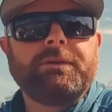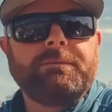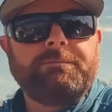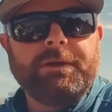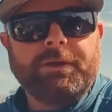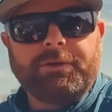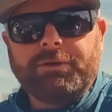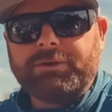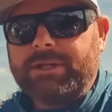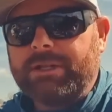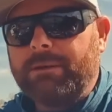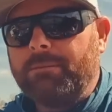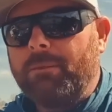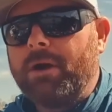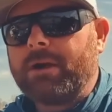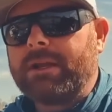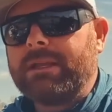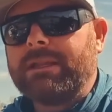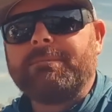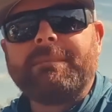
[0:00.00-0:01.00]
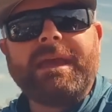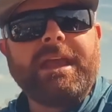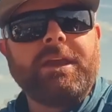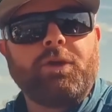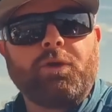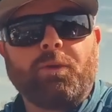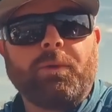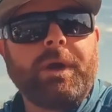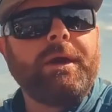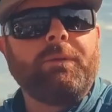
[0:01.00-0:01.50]
builders on the market that make
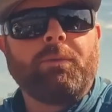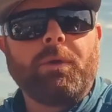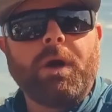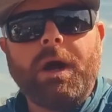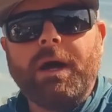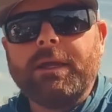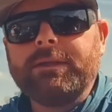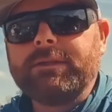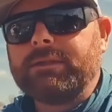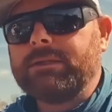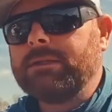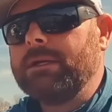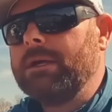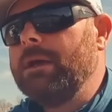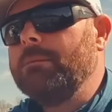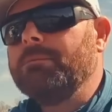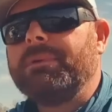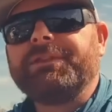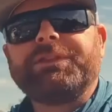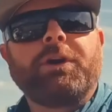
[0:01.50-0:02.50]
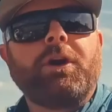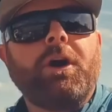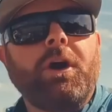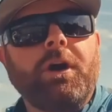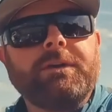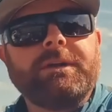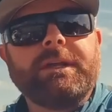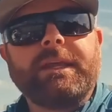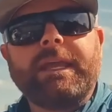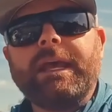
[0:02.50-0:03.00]
great rods, but they're
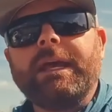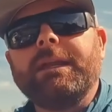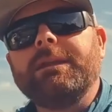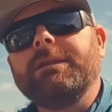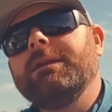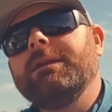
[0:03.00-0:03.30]
hard to get.